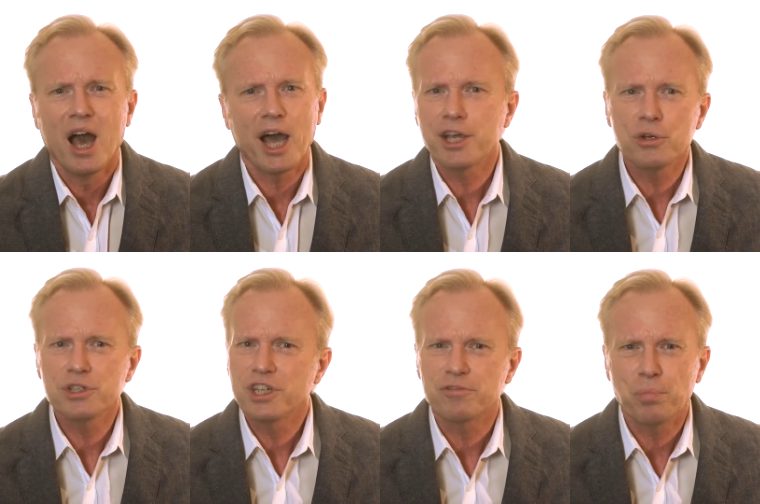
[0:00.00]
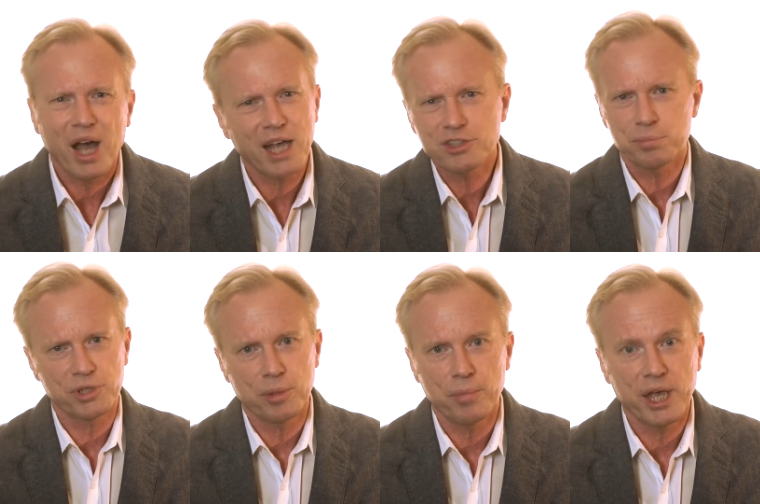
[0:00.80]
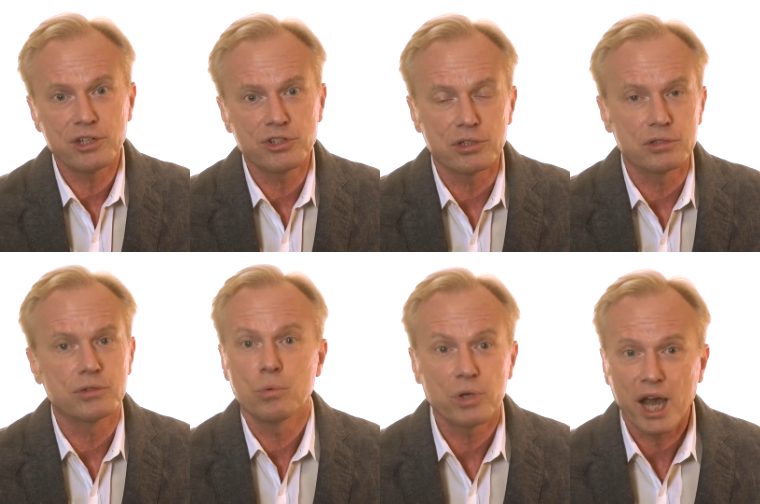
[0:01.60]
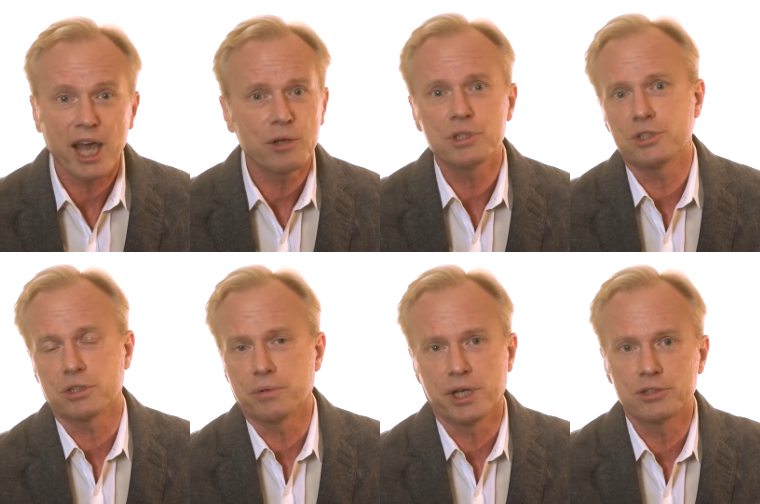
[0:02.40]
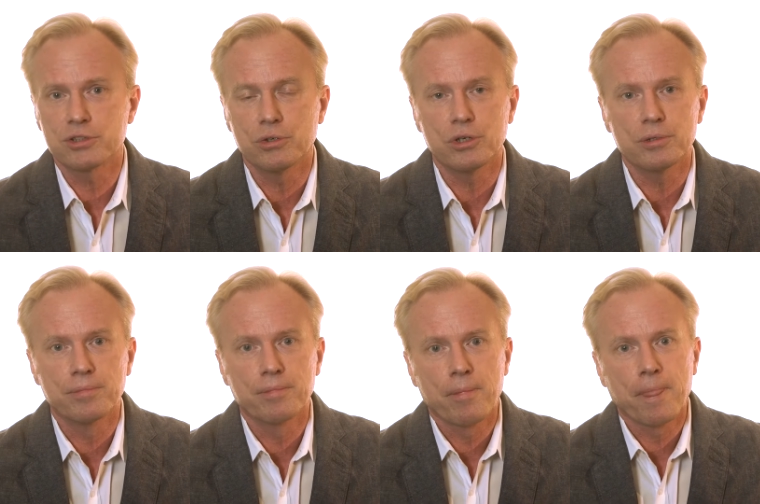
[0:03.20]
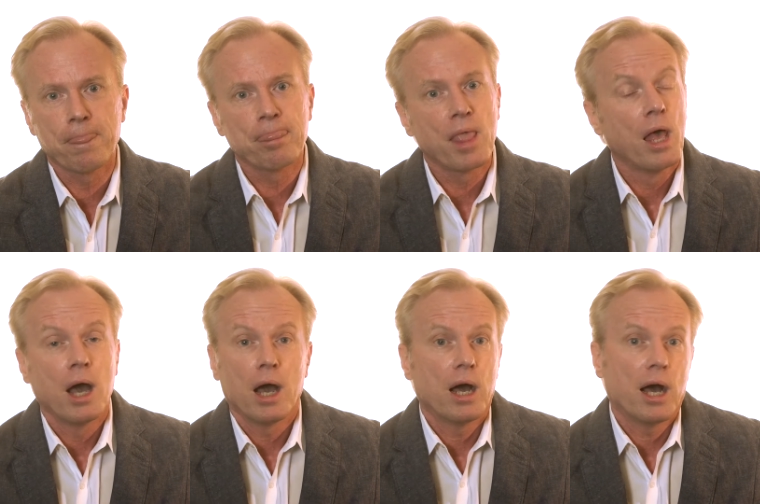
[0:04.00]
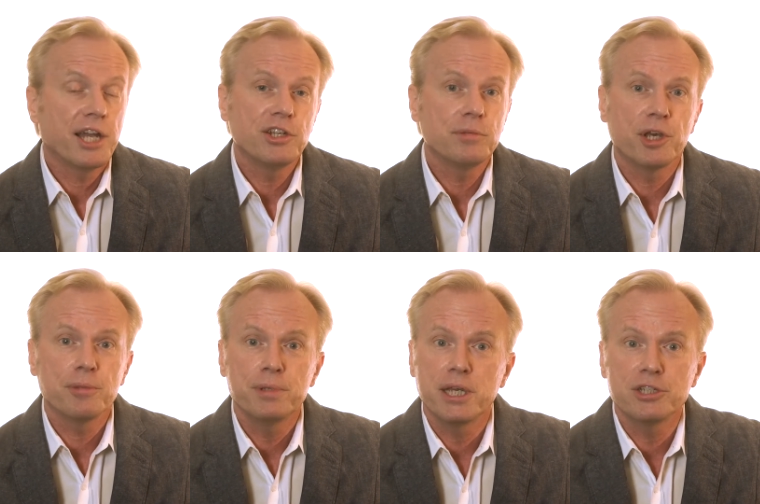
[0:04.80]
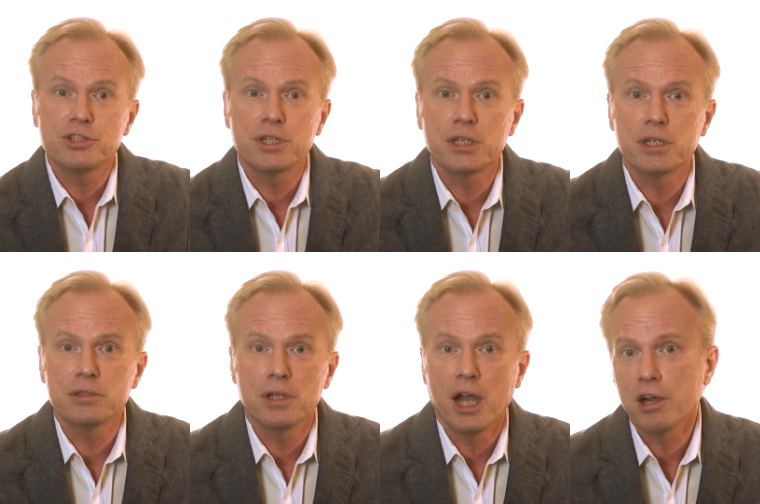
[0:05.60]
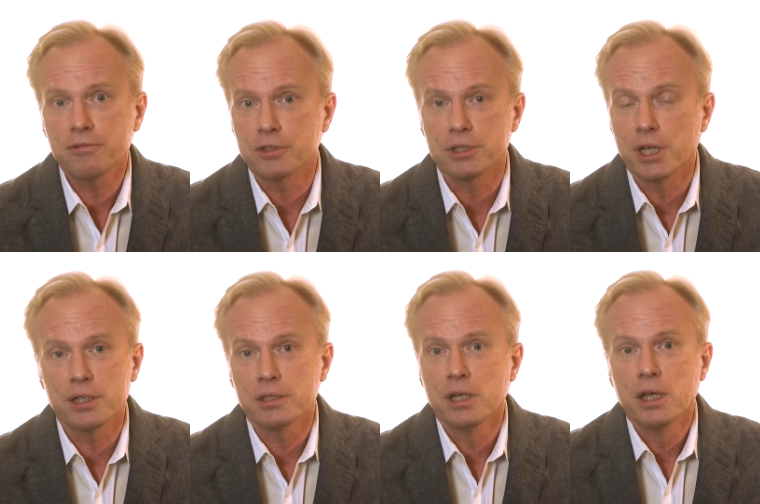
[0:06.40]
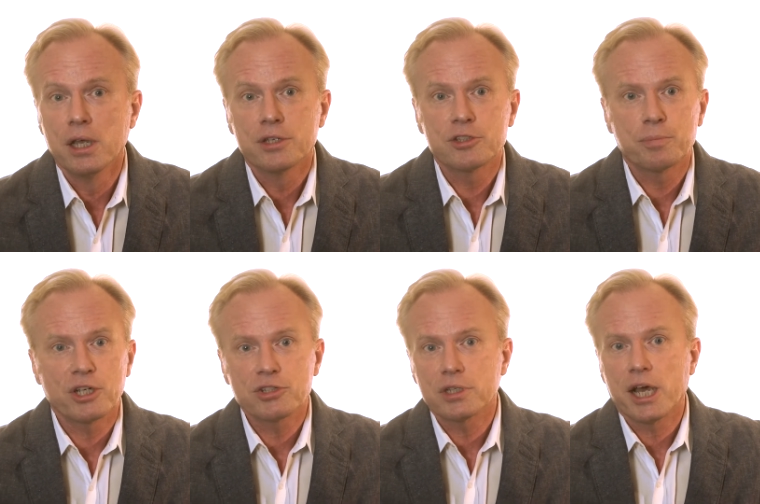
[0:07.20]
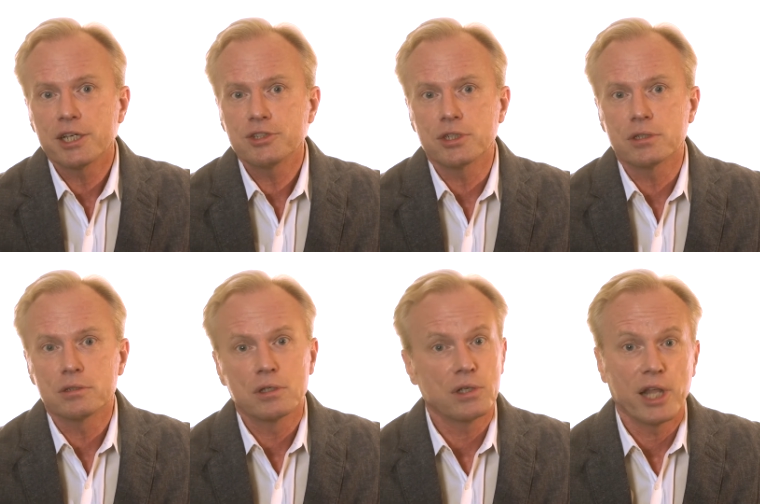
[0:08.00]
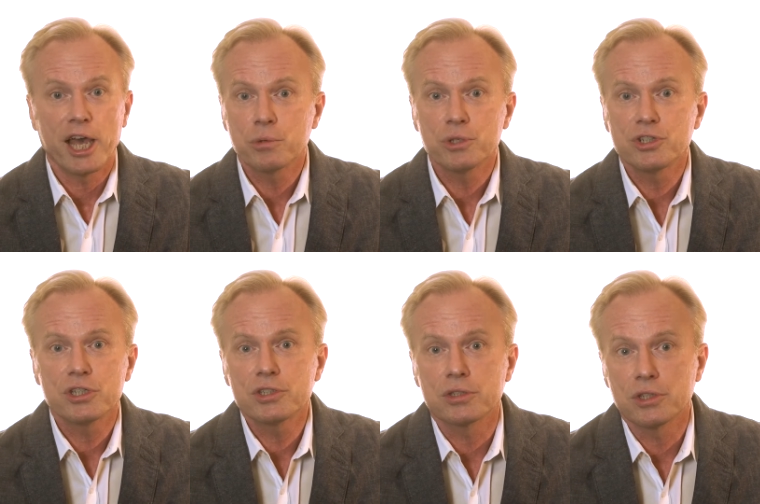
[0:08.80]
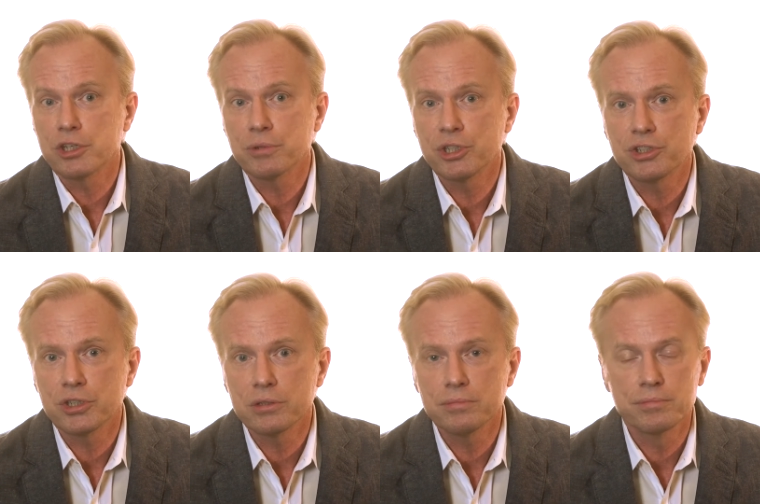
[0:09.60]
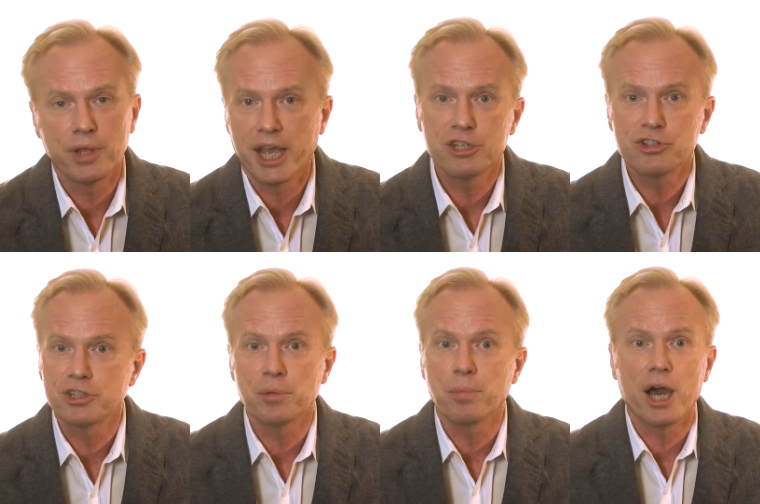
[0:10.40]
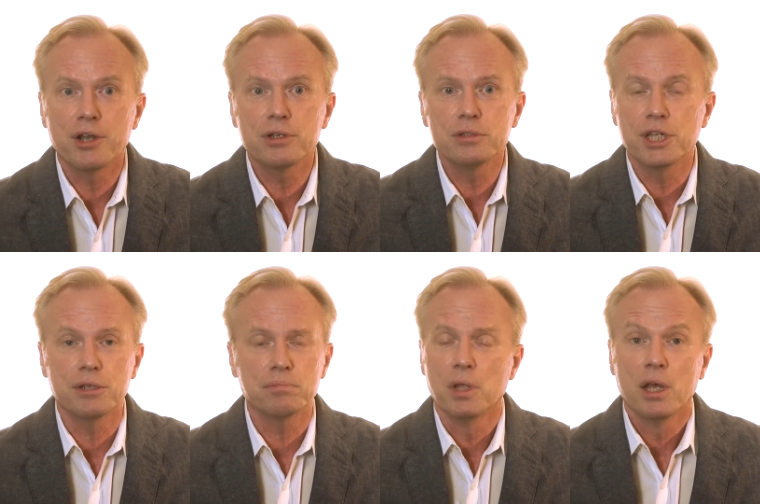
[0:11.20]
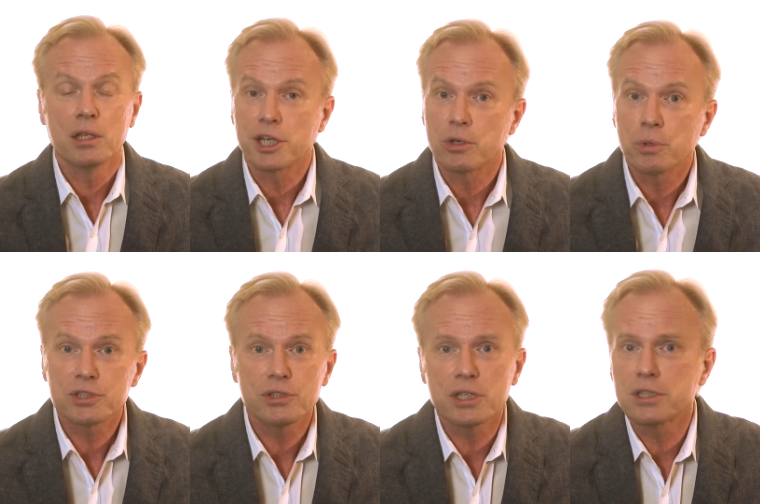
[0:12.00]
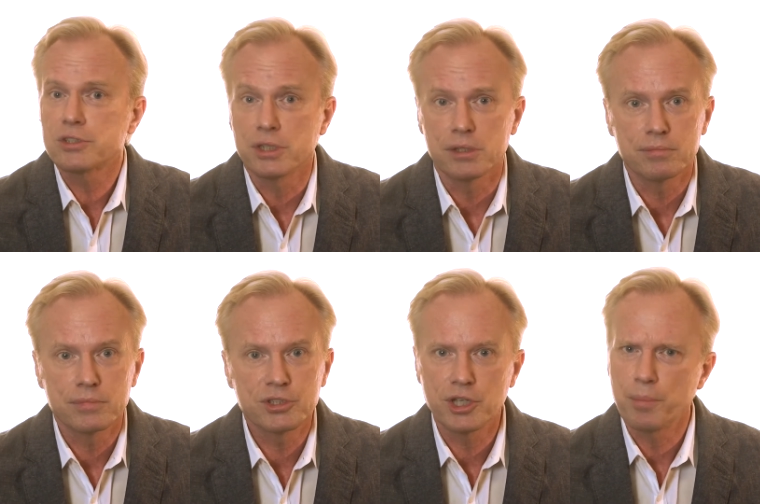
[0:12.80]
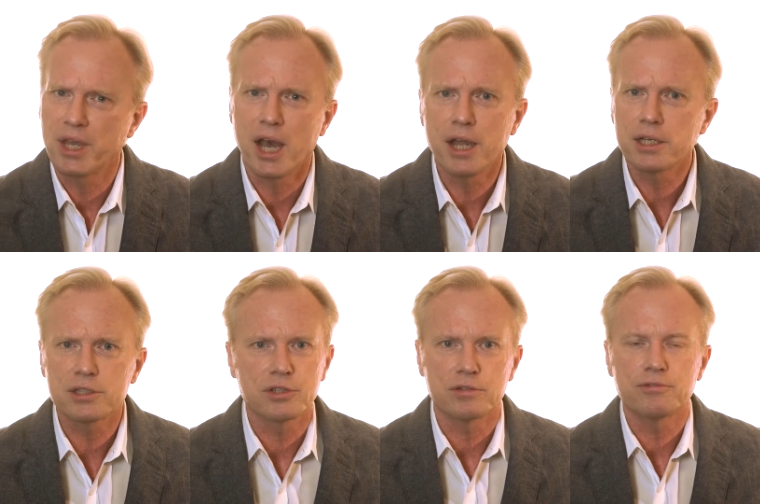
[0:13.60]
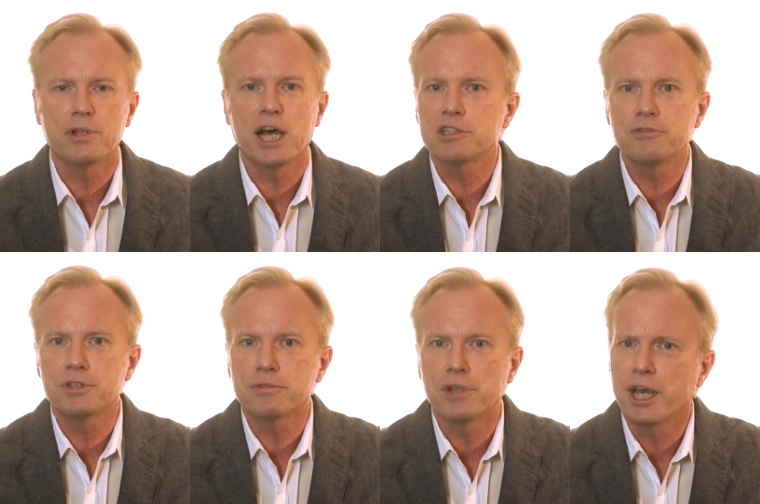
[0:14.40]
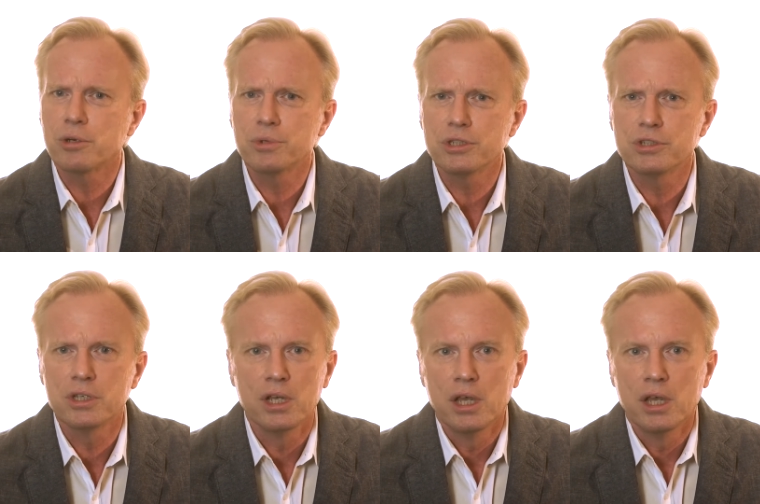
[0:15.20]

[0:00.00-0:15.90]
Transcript: I couldn't have possibly imagined when I was in grad school. I did my PhD at Harvard and specialized in languages and literature, ancient and modern, in linguistics, in semiotics, and philosophy of language.